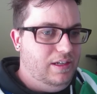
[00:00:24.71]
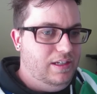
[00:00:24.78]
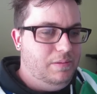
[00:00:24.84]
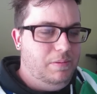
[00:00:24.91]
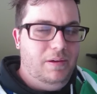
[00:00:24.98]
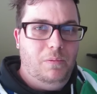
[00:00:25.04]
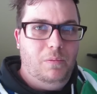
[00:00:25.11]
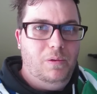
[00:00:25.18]

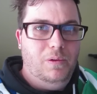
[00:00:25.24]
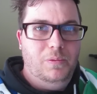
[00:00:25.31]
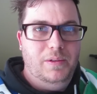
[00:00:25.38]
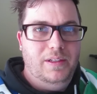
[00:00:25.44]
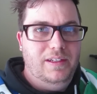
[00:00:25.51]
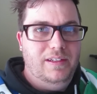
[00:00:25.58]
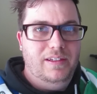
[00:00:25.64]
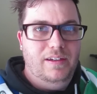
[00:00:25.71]
it's been a
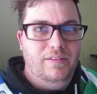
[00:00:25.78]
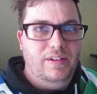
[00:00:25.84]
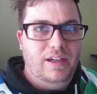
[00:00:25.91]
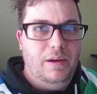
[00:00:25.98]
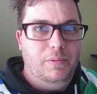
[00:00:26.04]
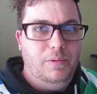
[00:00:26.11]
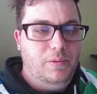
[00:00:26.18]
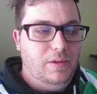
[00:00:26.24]
whirlwind of a
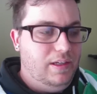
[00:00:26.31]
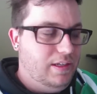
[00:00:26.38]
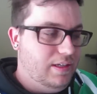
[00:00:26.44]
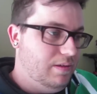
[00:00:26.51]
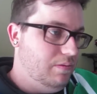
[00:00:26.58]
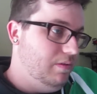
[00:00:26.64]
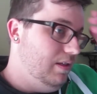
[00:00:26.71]
couple weeks